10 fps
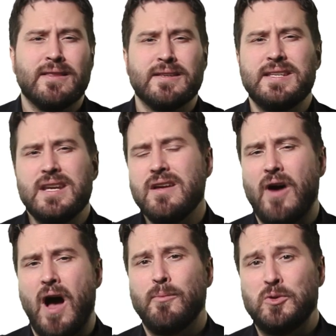the city of
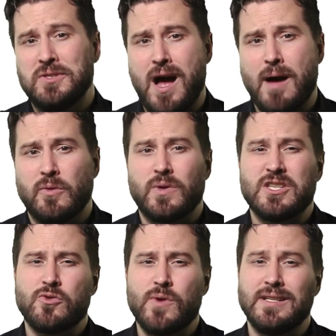Abu Dhabi
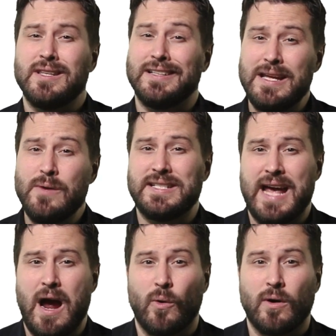restricted the Liwa
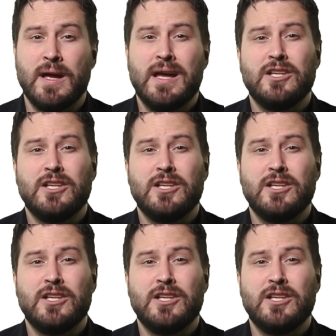Tower